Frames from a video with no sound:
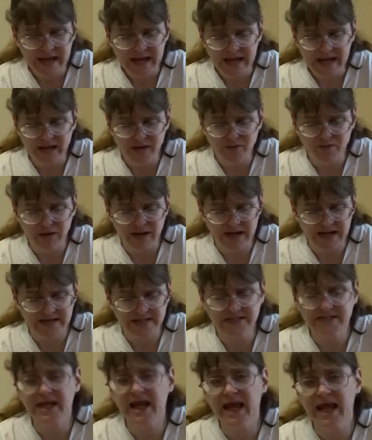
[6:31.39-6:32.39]
he
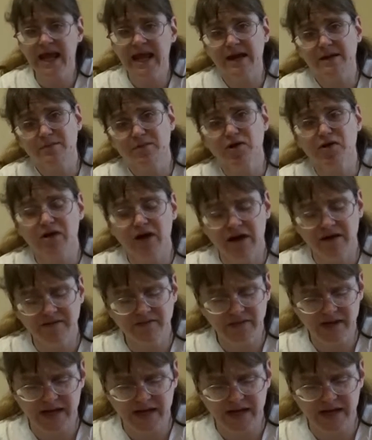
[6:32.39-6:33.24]
raised the hammer of the